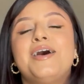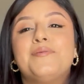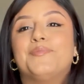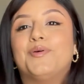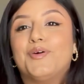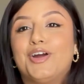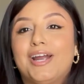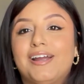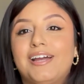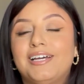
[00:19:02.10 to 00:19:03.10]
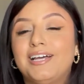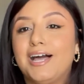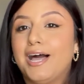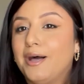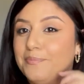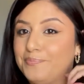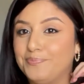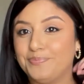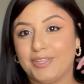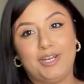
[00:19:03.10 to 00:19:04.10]
more
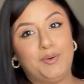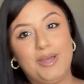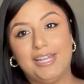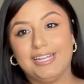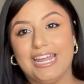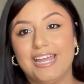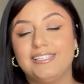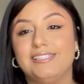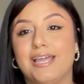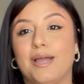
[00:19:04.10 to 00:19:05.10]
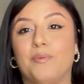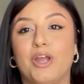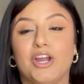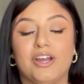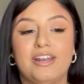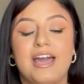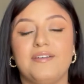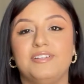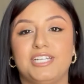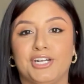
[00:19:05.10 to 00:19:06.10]
um you know elegance we are gonna
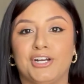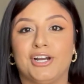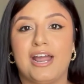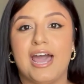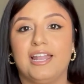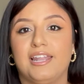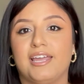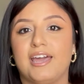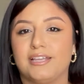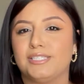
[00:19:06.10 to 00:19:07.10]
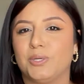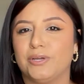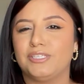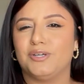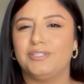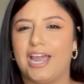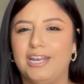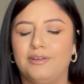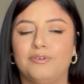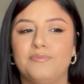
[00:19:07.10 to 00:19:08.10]
have dinner at like xoxo
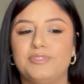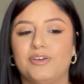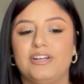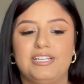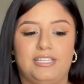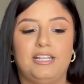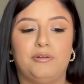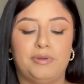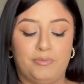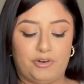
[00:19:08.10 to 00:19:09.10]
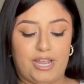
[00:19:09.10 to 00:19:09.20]
dining room so it is a little bit more